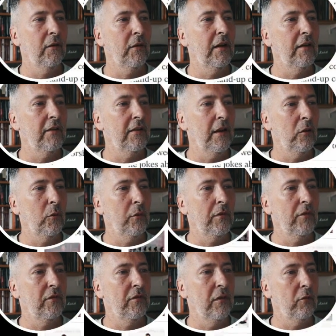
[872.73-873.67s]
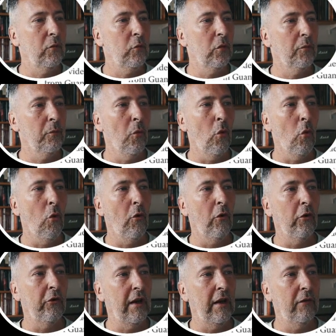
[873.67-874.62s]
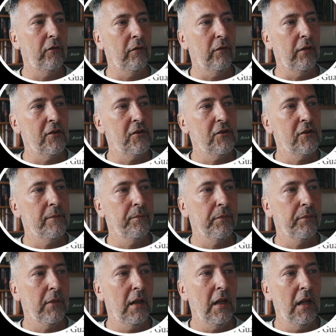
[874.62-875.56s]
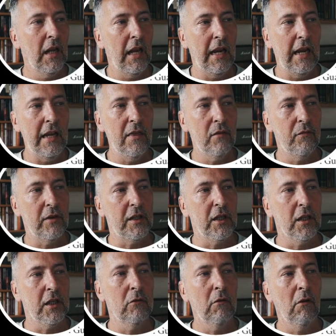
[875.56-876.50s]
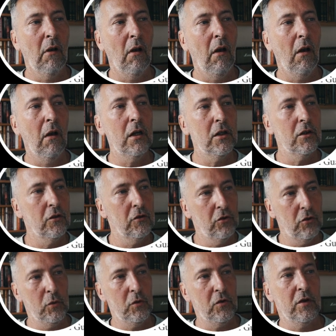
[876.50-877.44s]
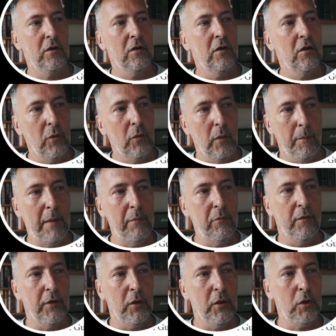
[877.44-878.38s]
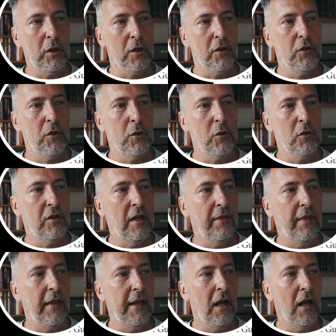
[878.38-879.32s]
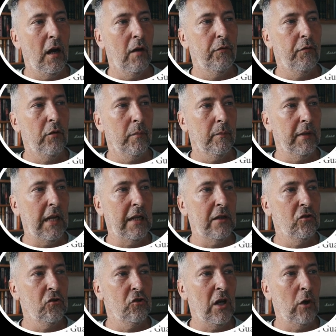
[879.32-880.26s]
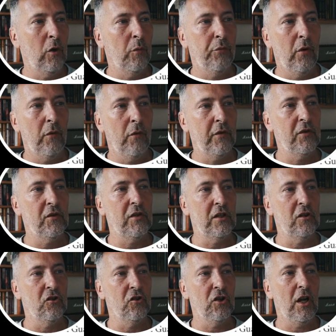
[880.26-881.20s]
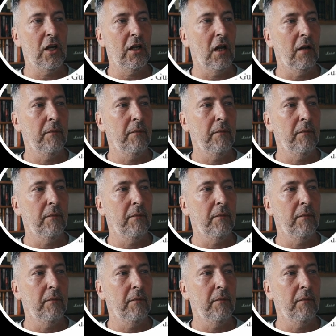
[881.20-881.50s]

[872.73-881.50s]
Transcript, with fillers: let's get on with to see what more is left of this. In the video, Ng talks to a member of the audience who said they are from Ganzhou province in China.